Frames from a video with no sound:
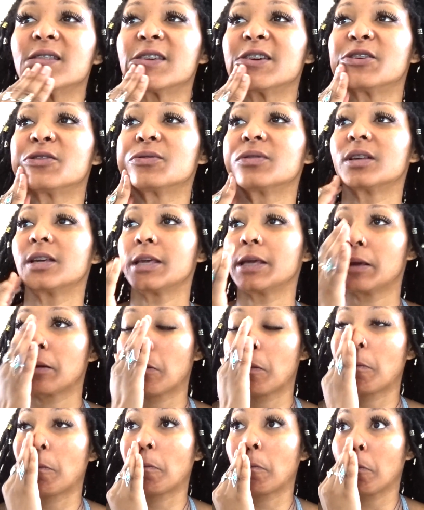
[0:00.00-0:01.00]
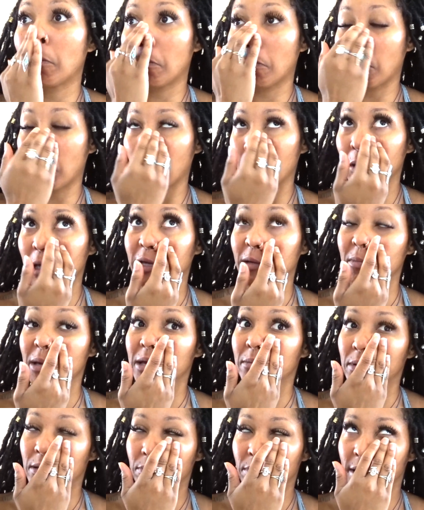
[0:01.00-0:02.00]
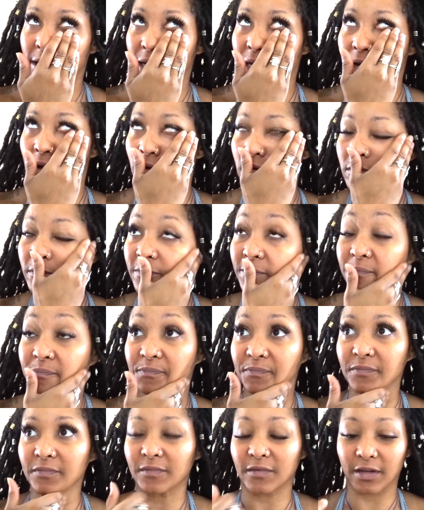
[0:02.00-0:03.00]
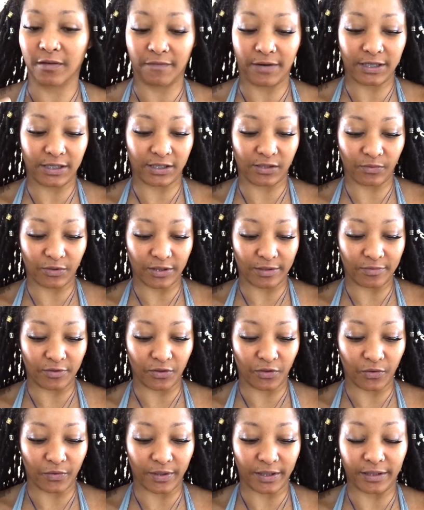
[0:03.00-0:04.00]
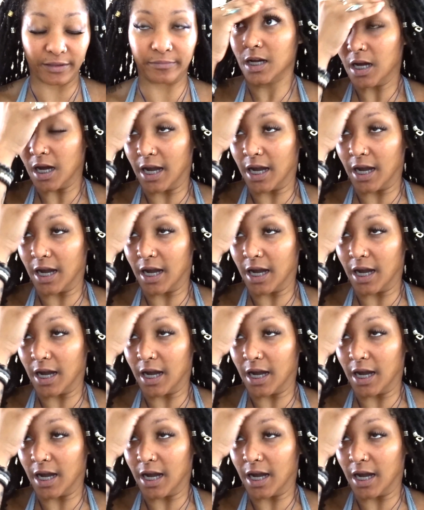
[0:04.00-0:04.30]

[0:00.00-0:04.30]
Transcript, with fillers: literally like make me break out if I just switch up too quick.